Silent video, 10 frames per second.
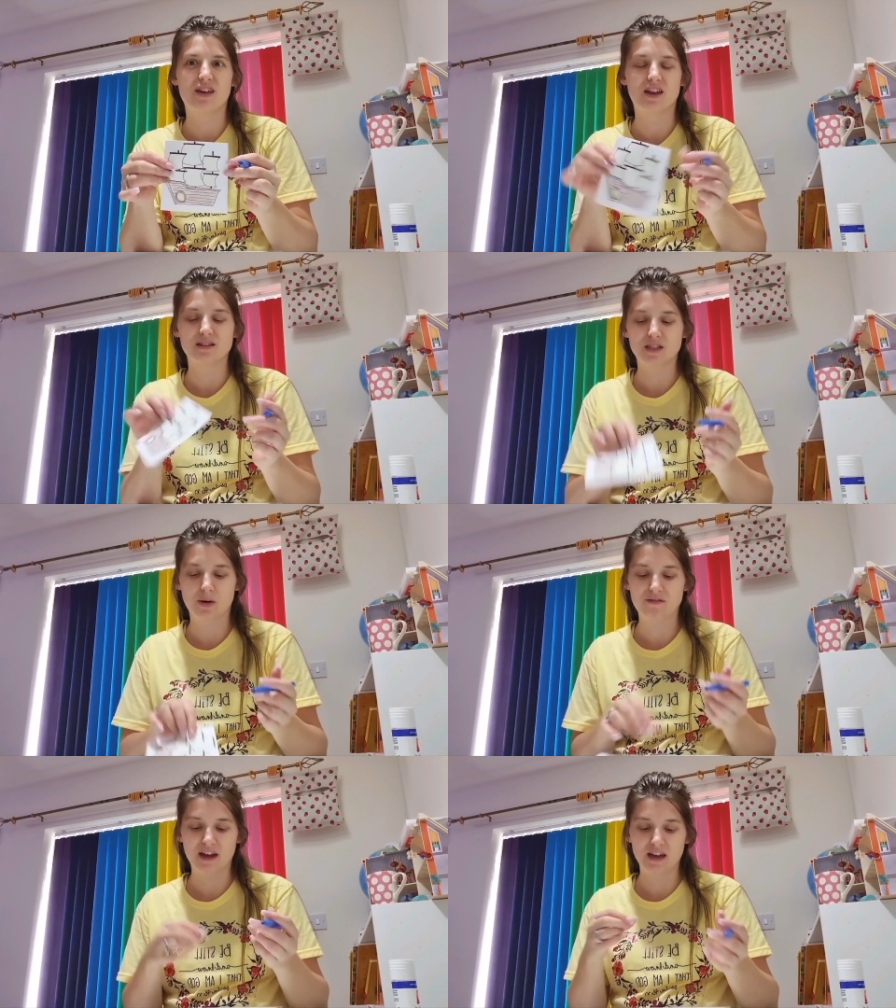So if
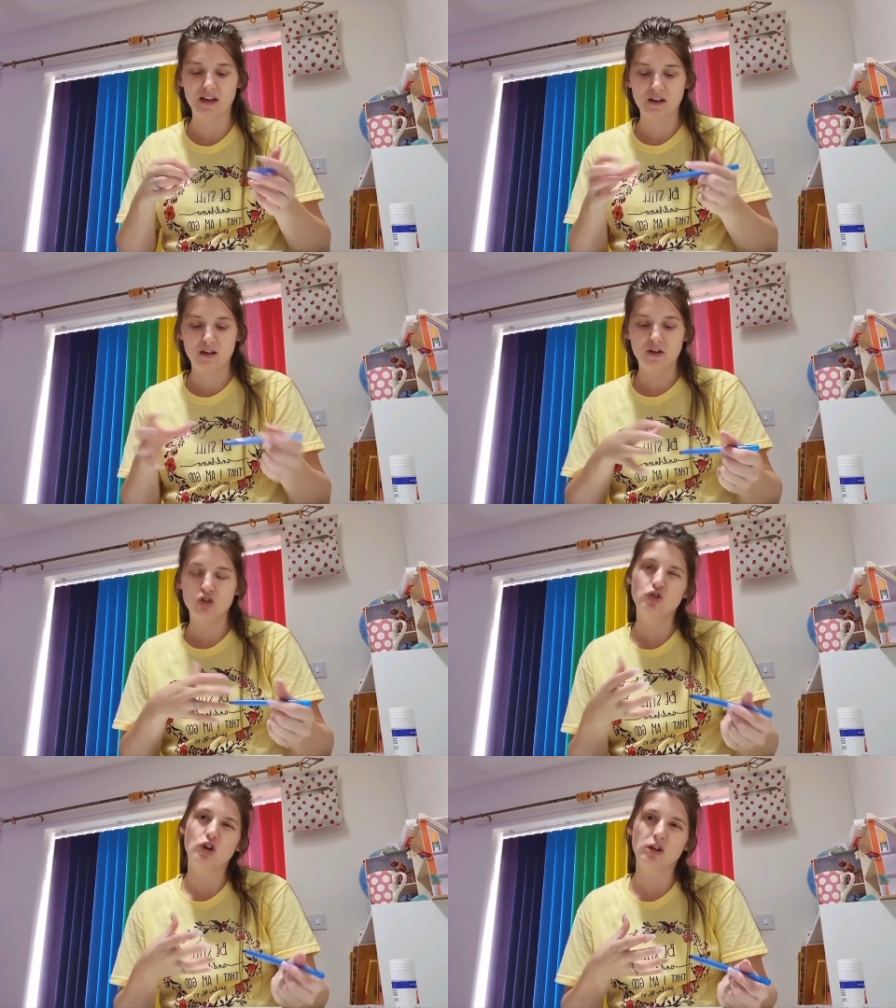I just
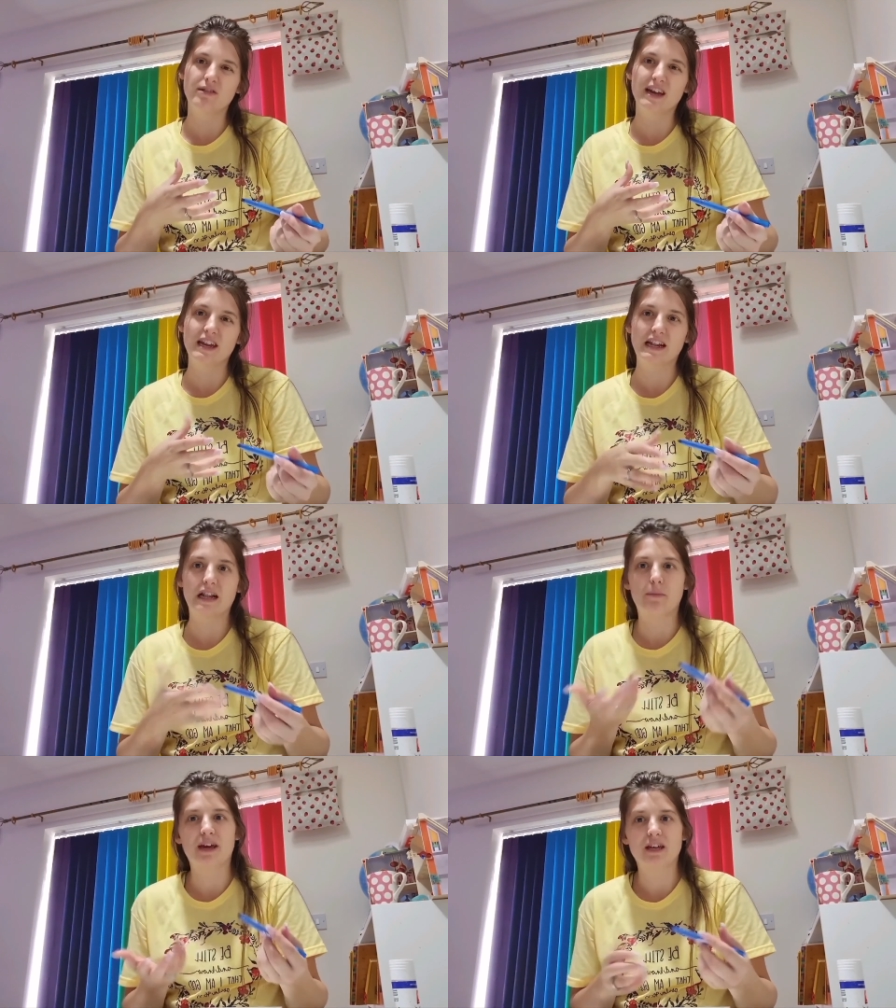colour it in a little
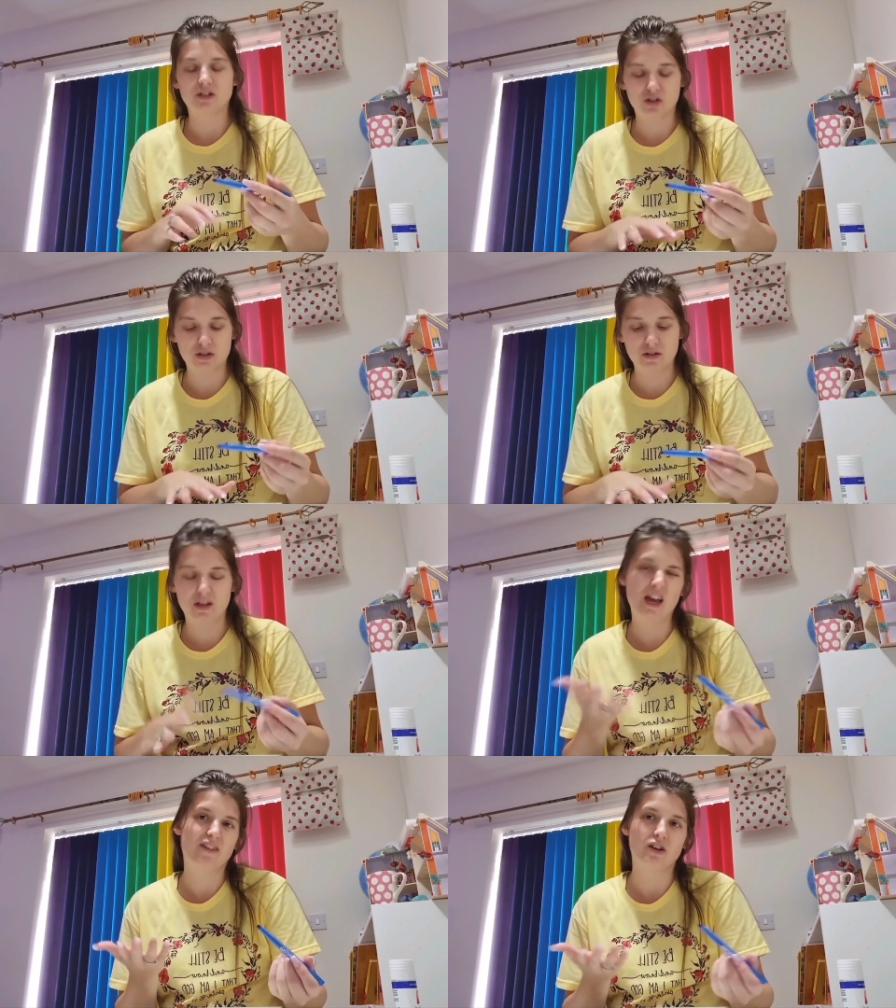bit, you
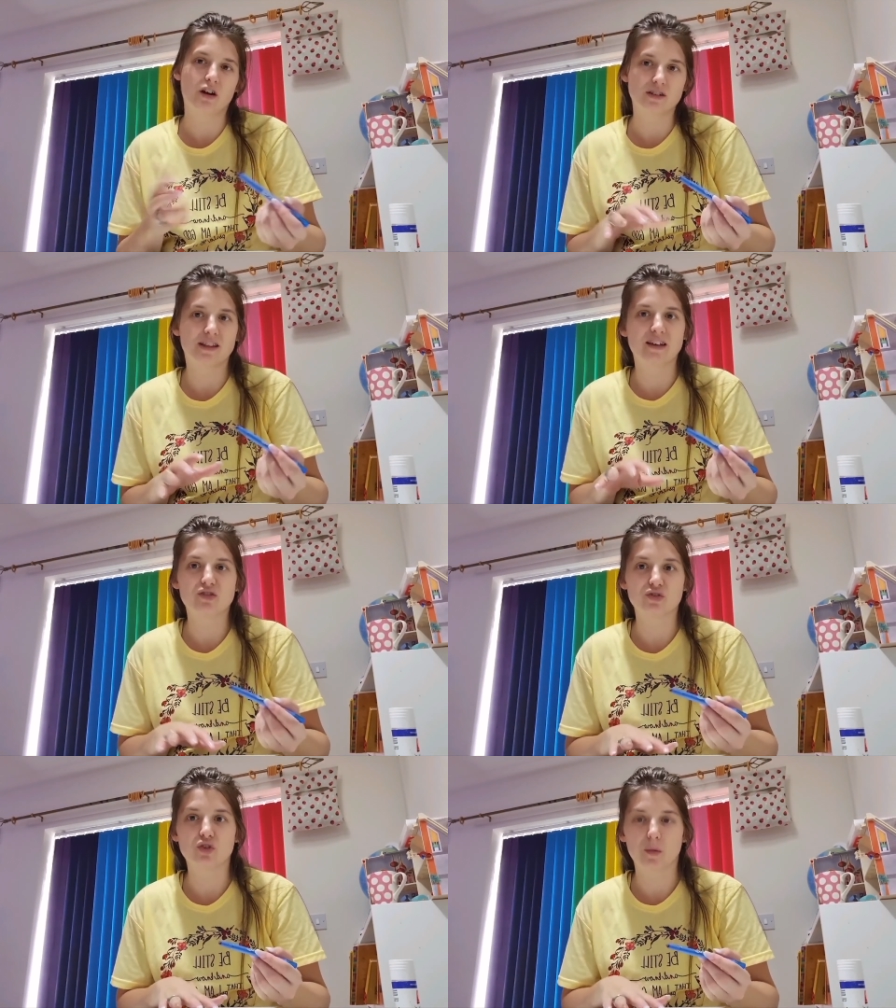haven't got to, that's just
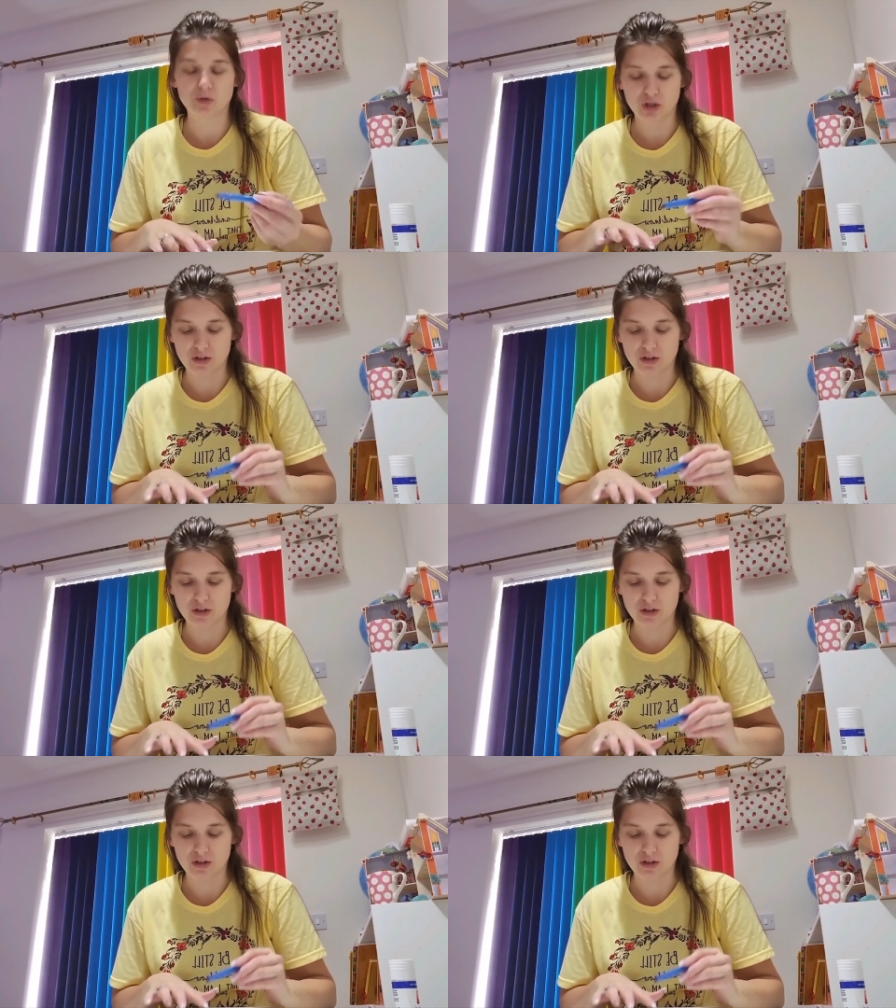optional.